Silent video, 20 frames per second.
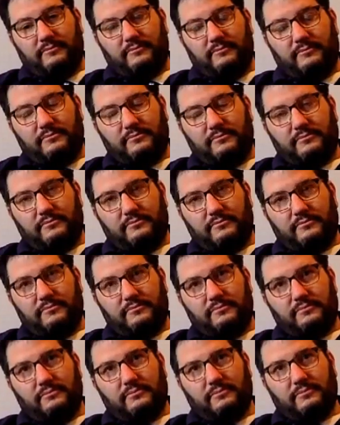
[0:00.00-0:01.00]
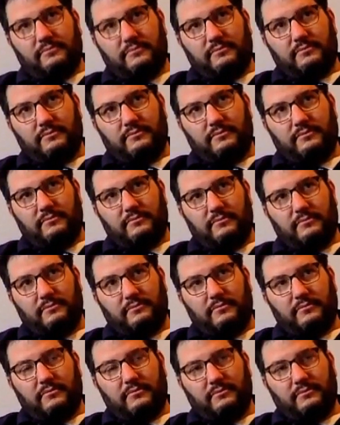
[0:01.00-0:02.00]

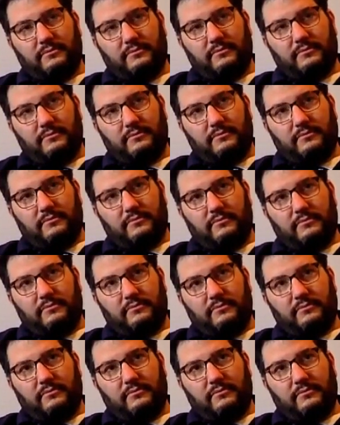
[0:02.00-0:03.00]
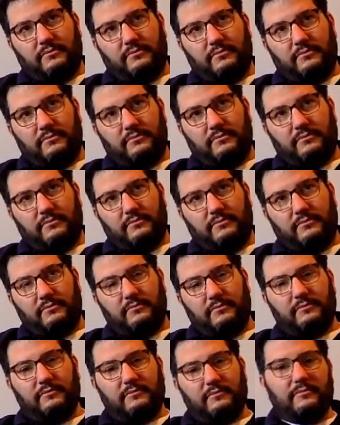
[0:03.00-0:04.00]

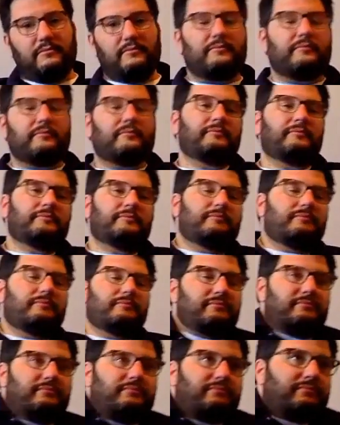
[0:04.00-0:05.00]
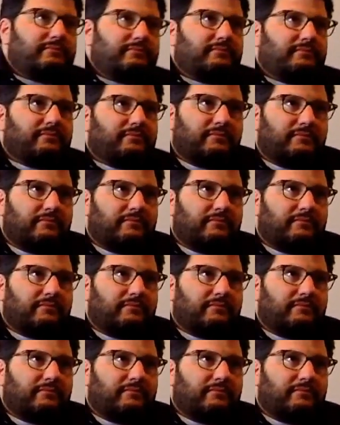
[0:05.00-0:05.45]
[no speech]